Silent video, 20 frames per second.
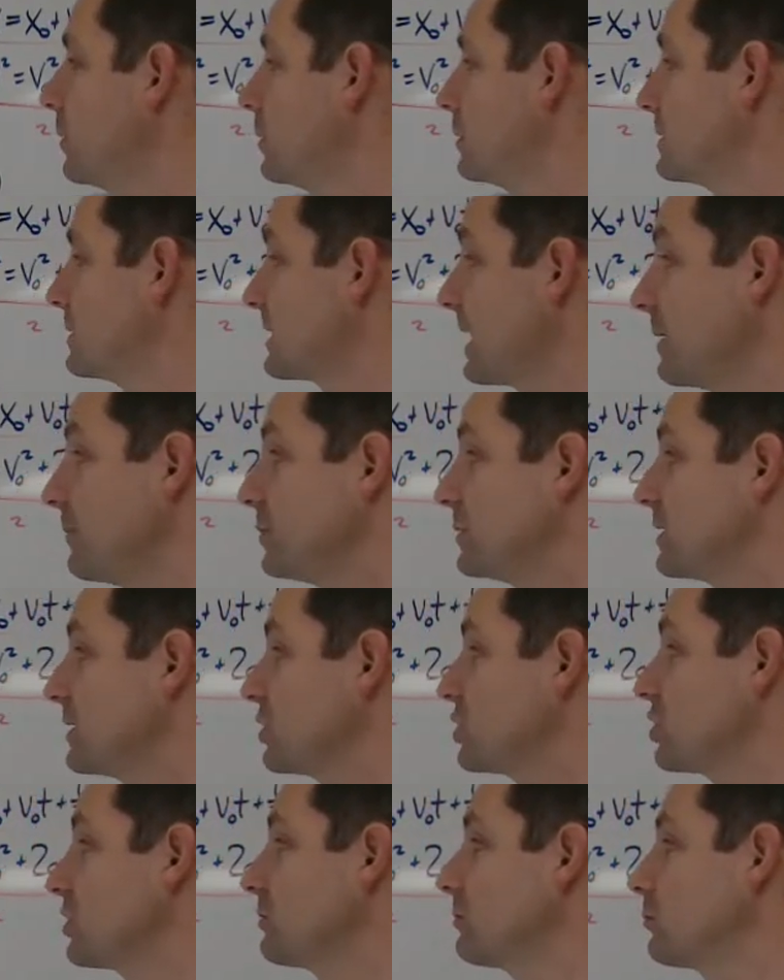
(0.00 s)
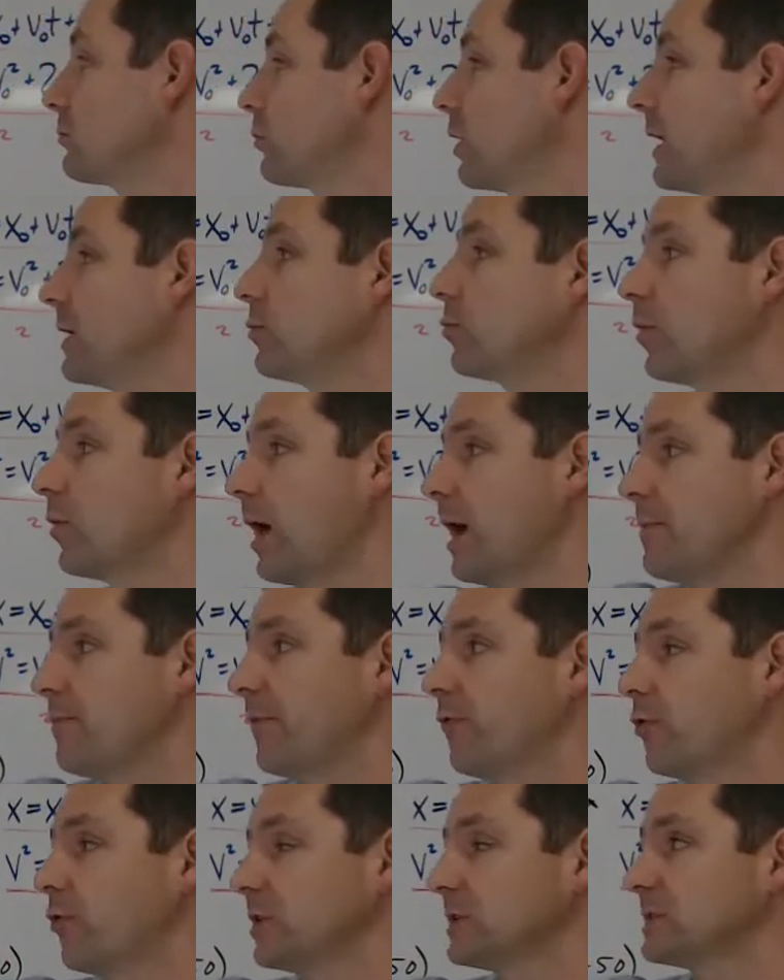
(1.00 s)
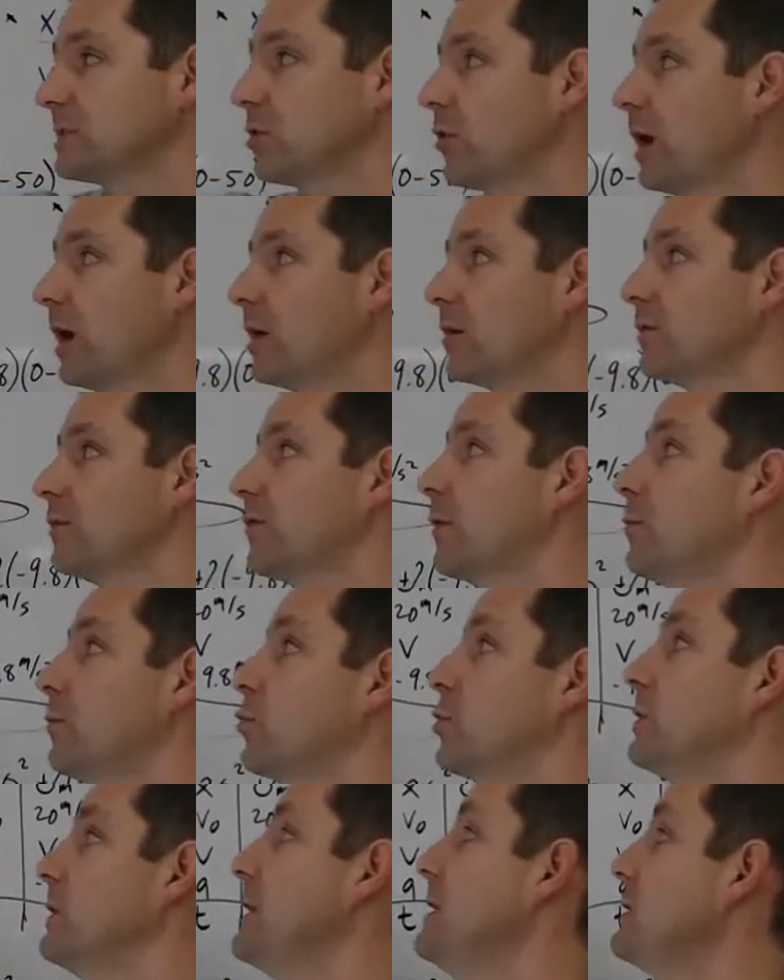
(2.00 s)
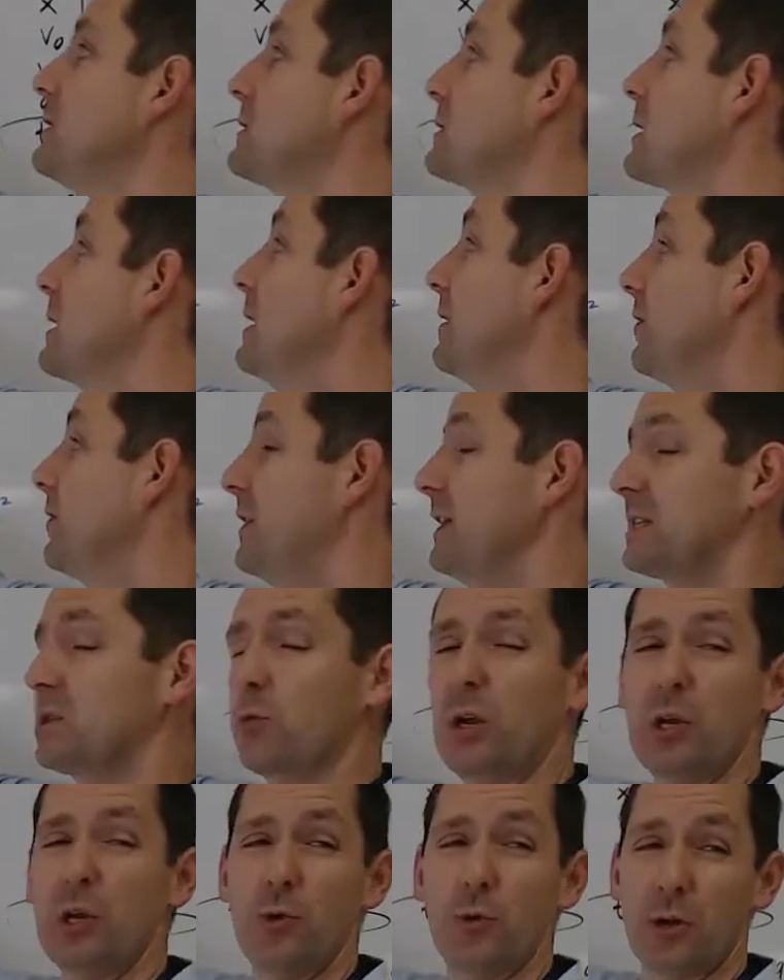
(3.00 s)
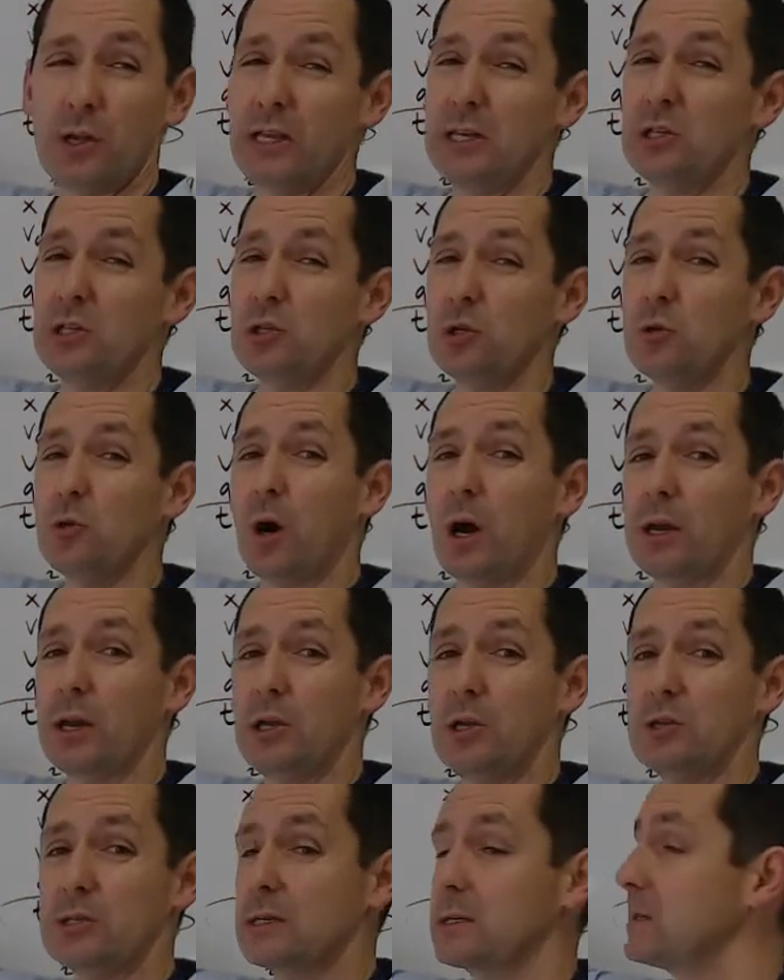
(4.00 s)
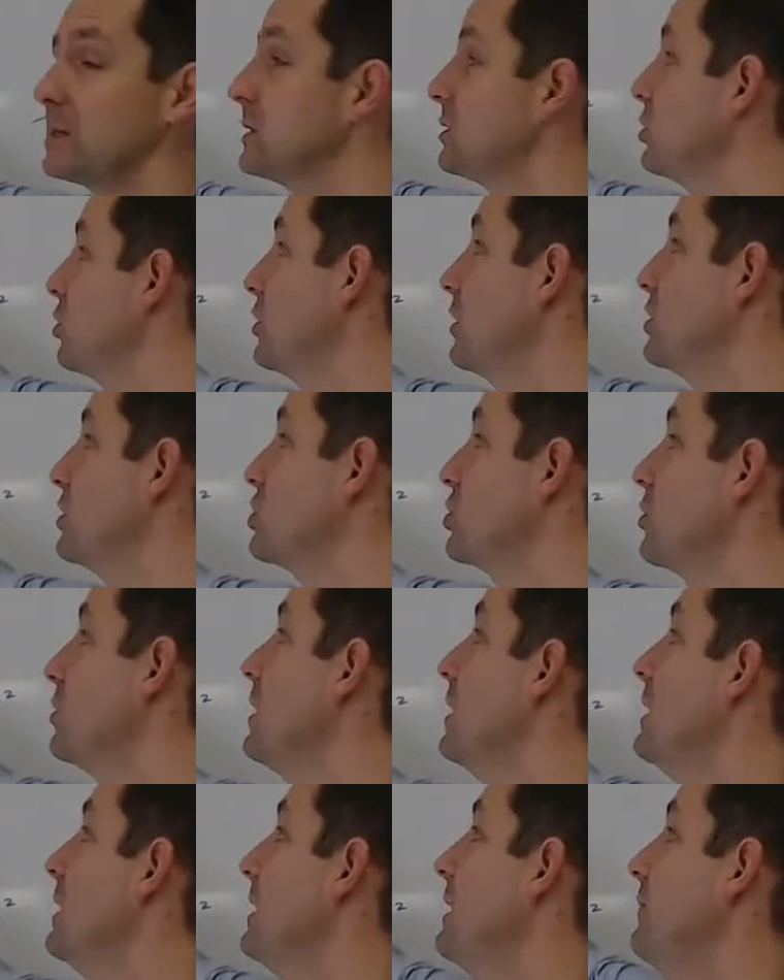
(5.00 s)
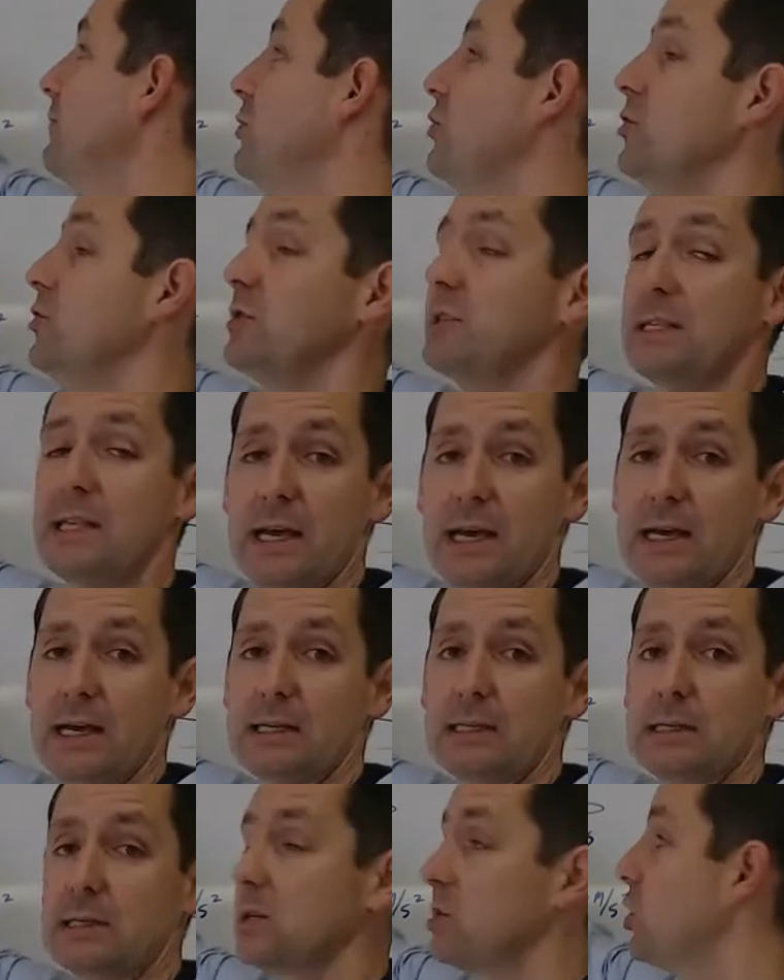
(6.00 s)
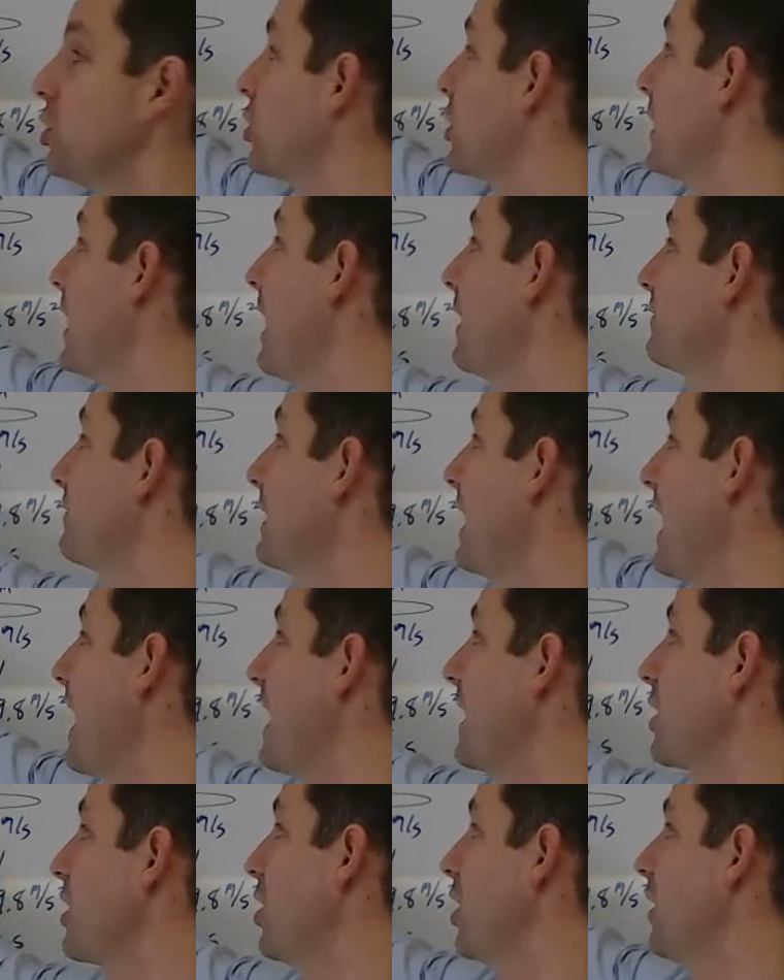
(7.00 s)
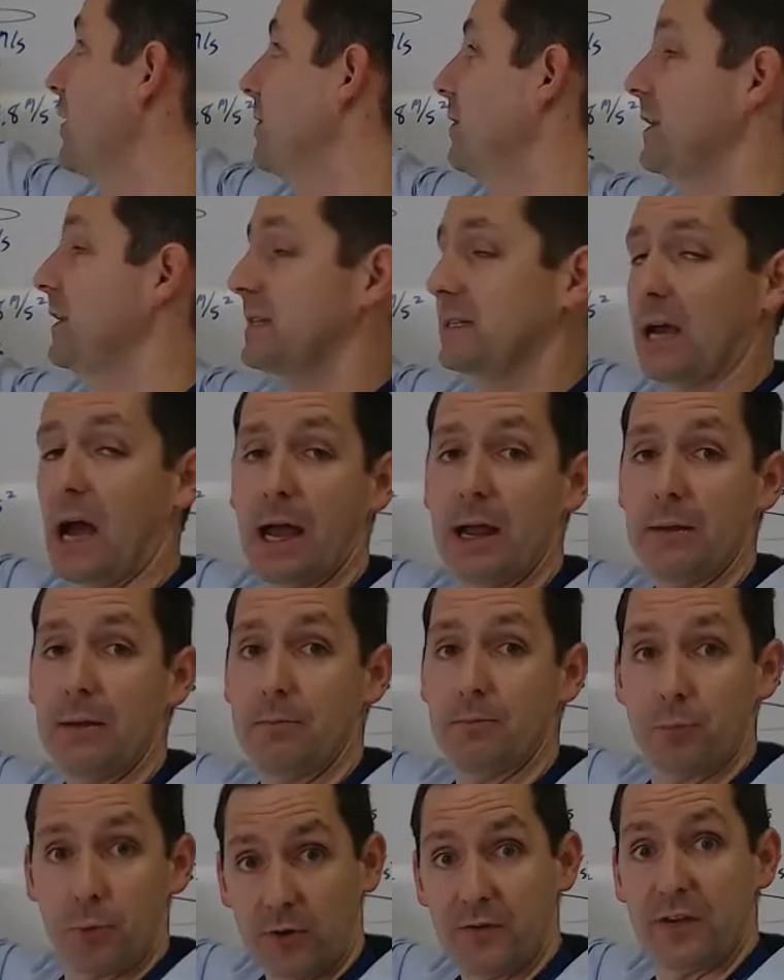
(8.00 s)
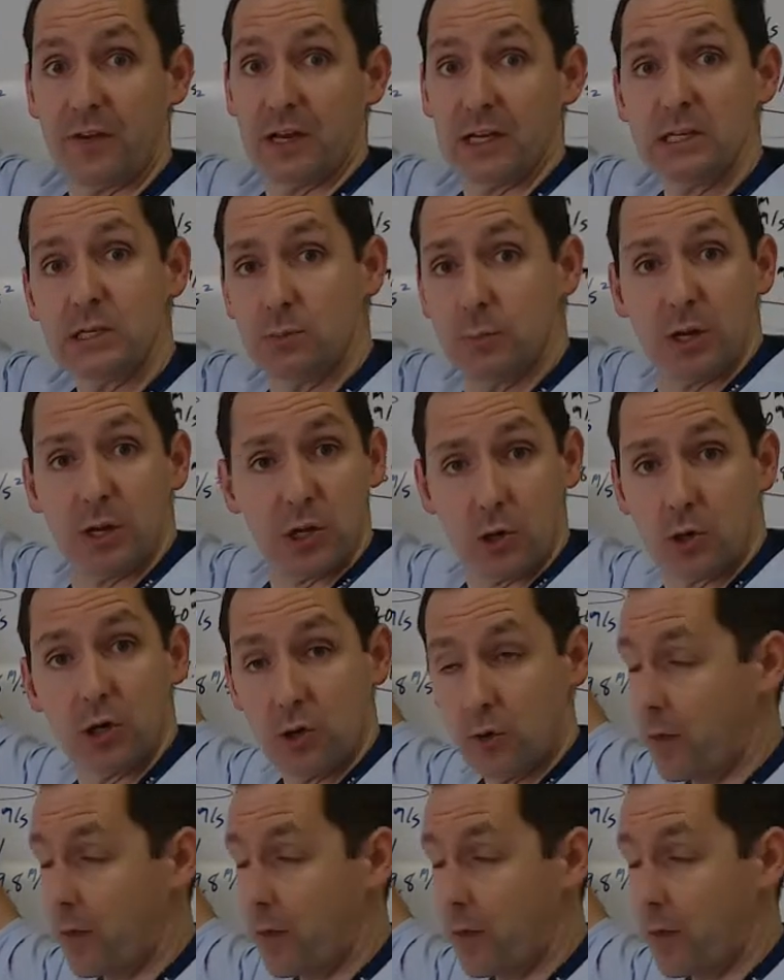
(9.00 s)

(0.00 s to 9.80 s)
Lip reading: Same position, right before it's the ground from release. This one you really do want to use this as your initial. If you use this, you're going to have to add on the time previous, but you can do